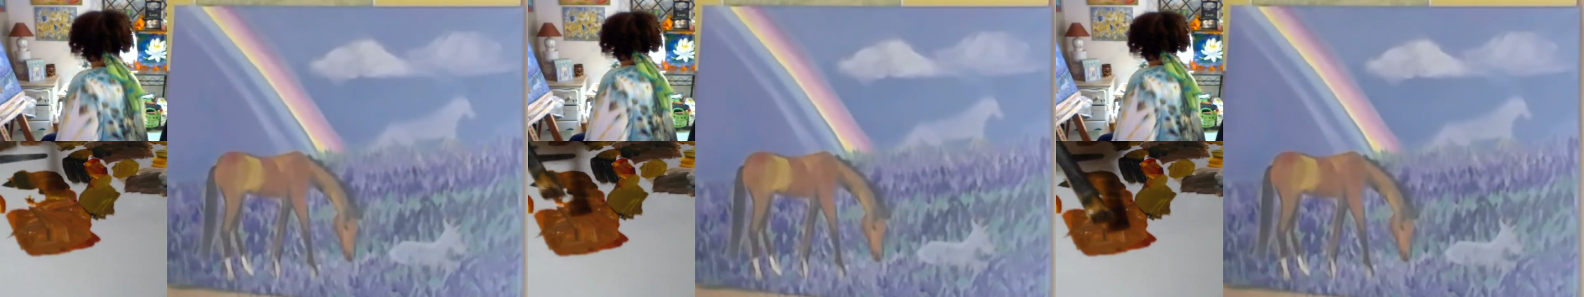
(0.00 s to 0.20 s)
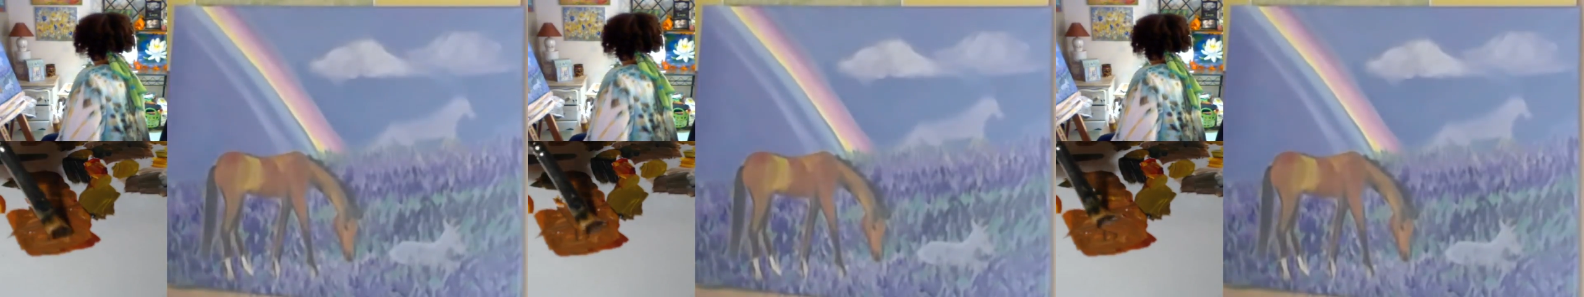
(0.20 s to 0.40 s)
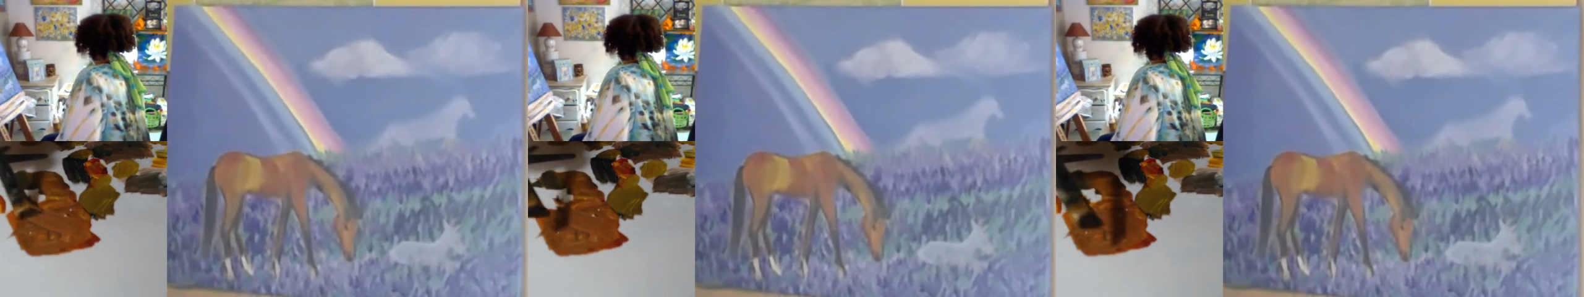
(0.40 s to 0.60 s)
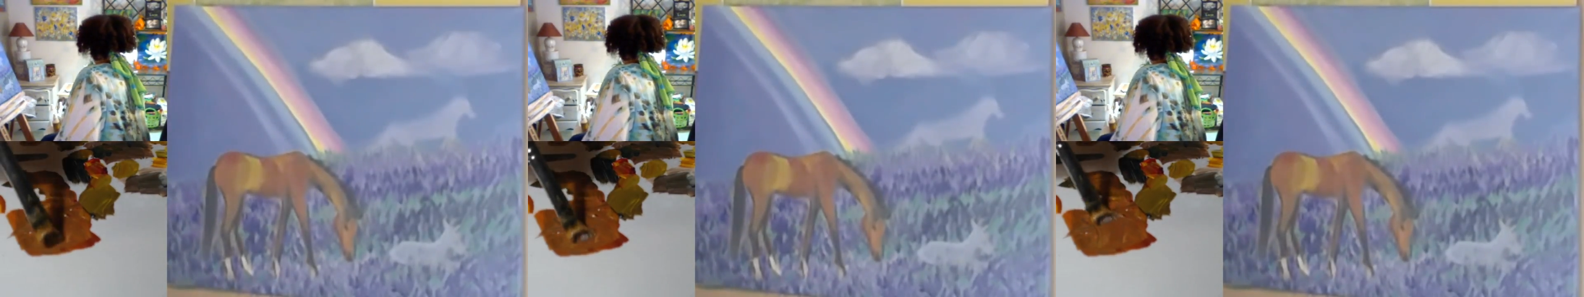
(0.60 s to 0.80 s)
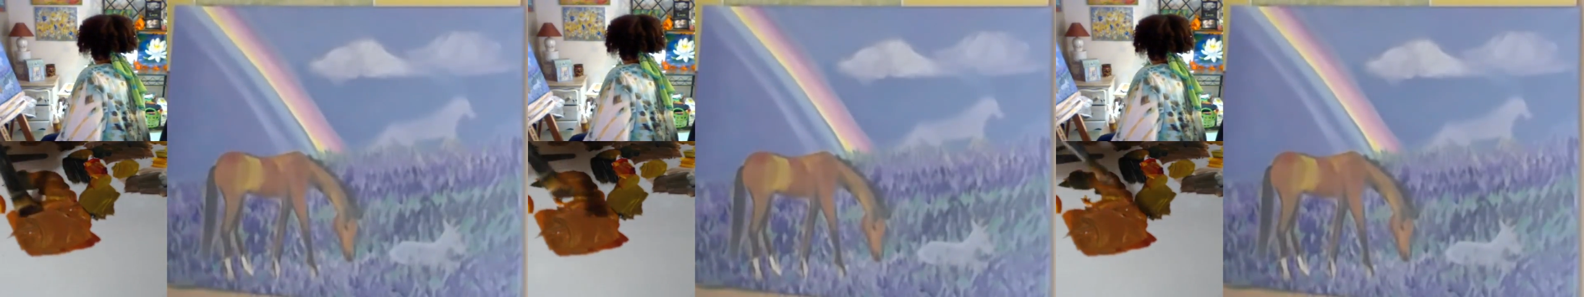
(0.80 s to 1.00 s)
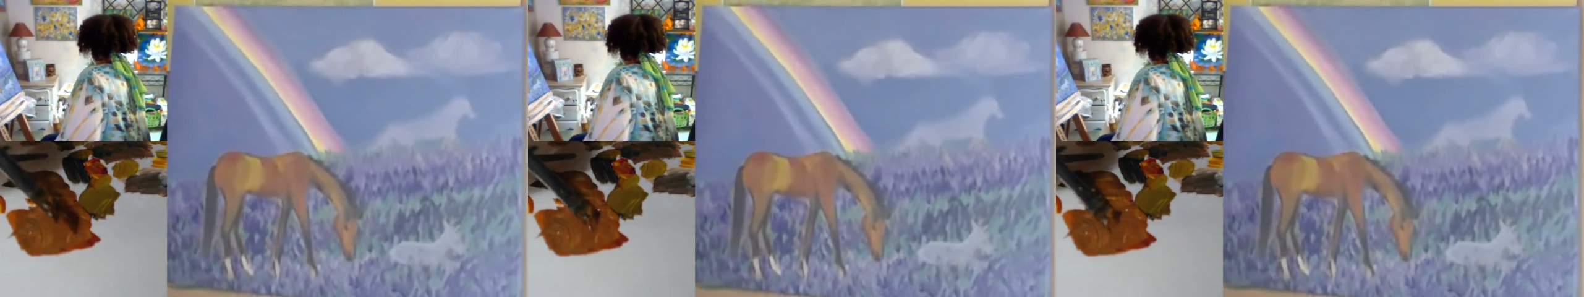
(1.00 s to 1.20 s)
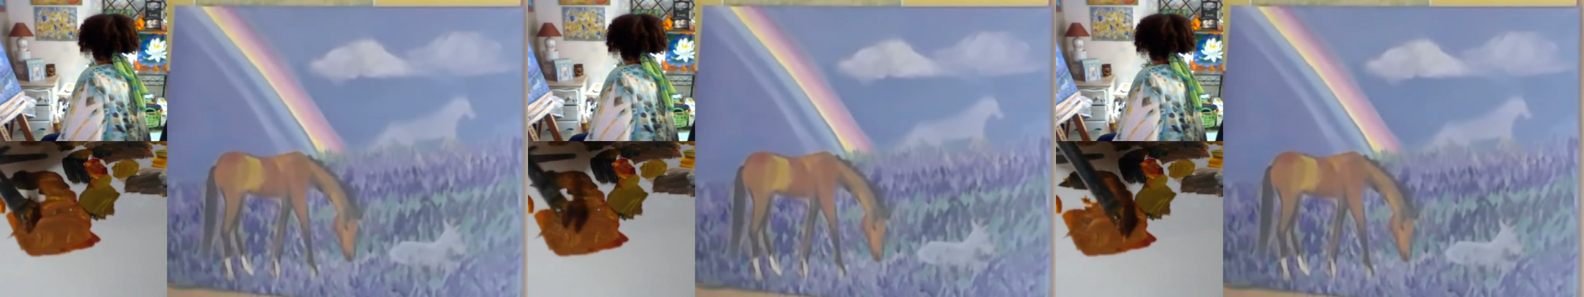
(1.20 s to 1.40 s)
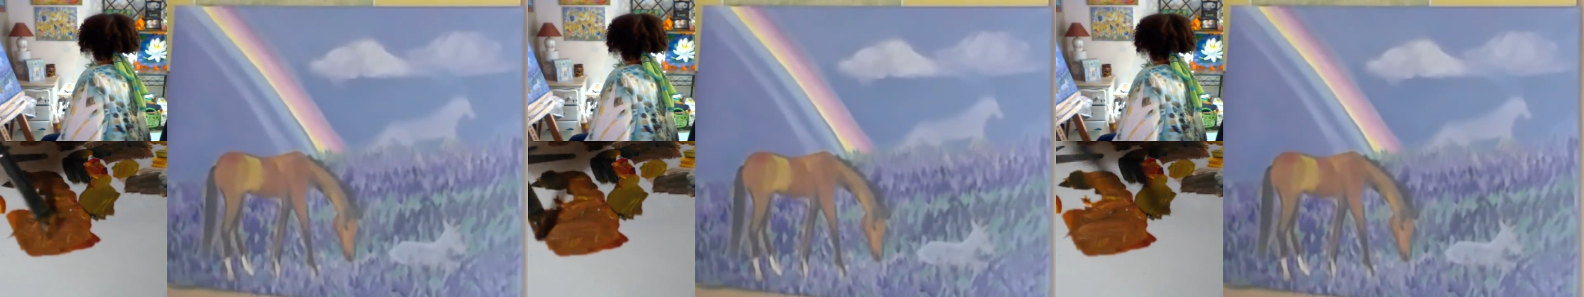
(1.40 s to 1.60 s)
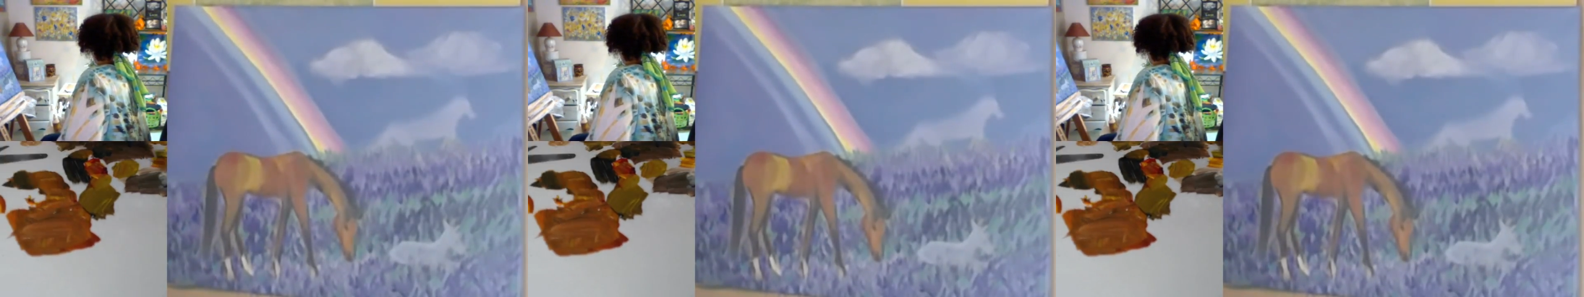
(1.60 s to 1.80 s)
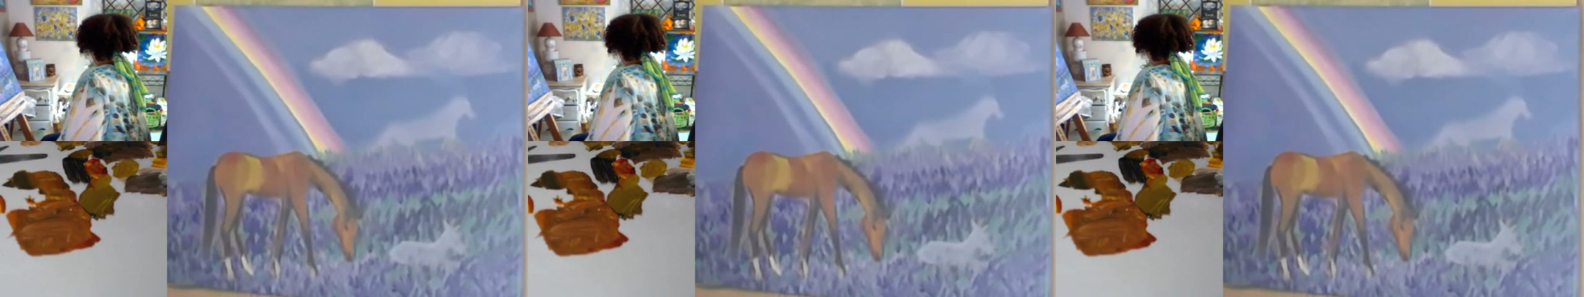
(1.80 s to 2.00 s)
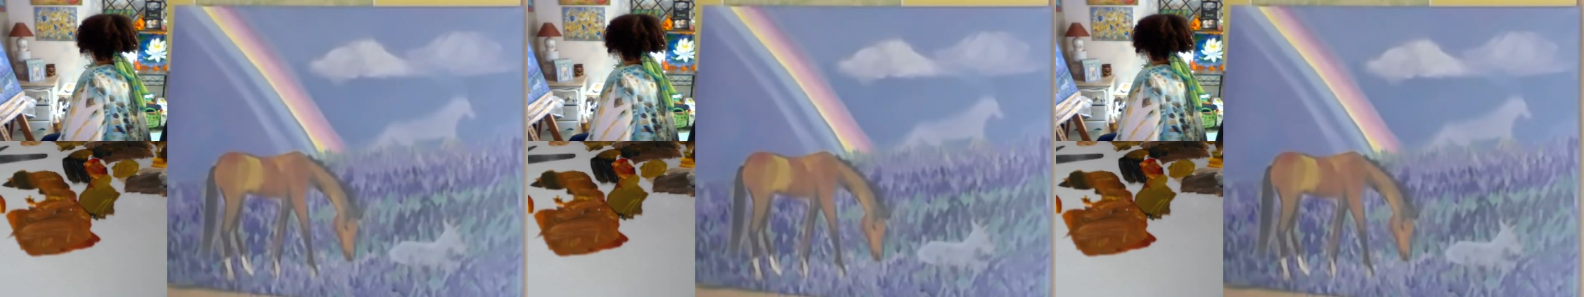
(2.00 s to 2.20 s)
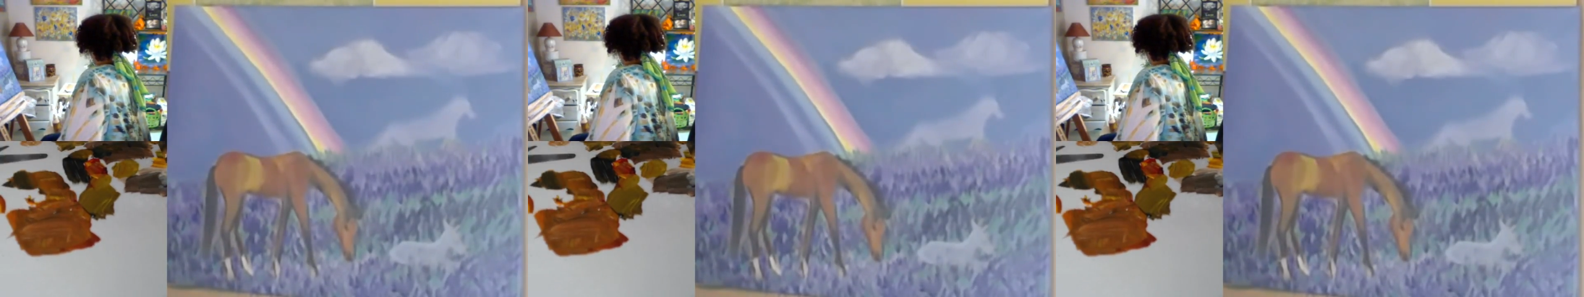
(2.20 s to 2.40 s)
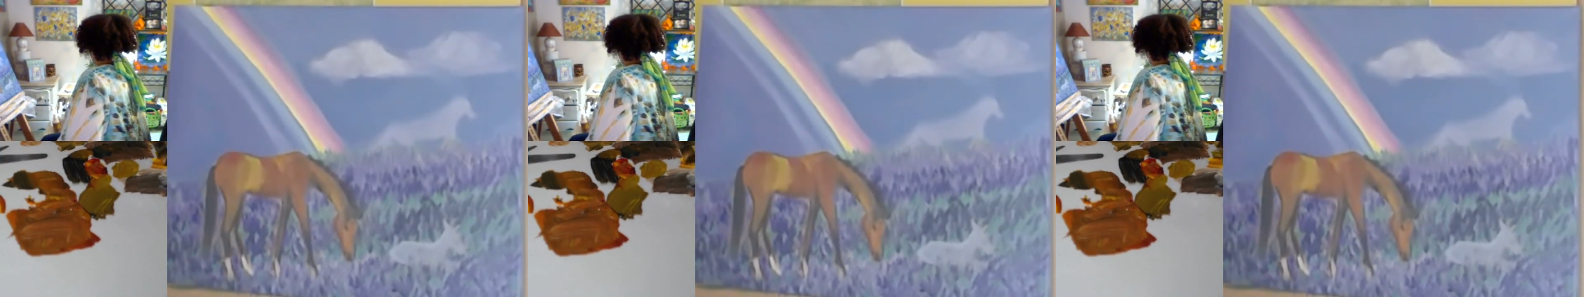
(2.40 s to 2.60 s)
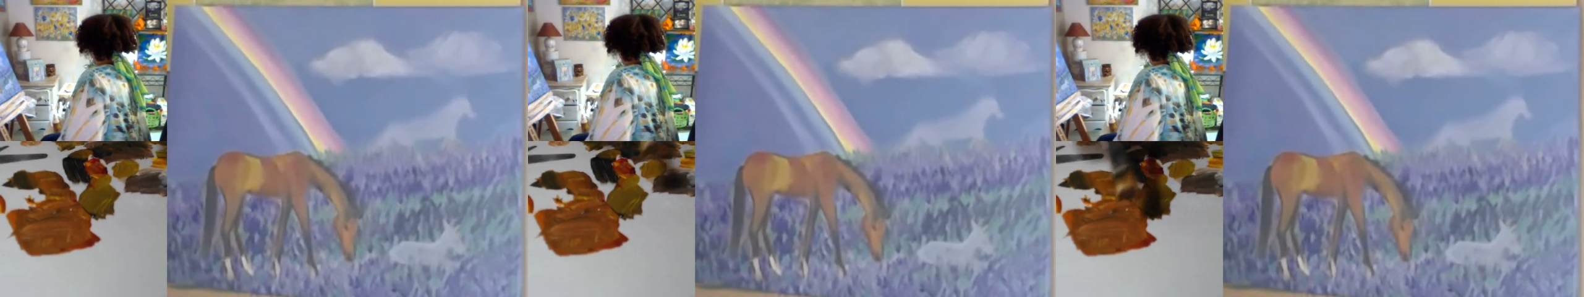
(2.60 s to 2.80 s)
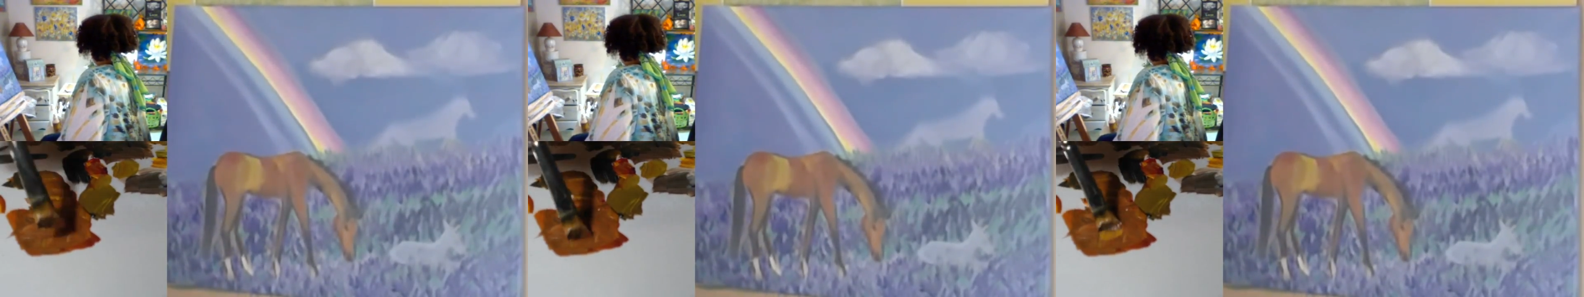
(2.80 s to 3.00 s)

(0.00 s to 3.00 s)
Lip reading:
(no speaker visible)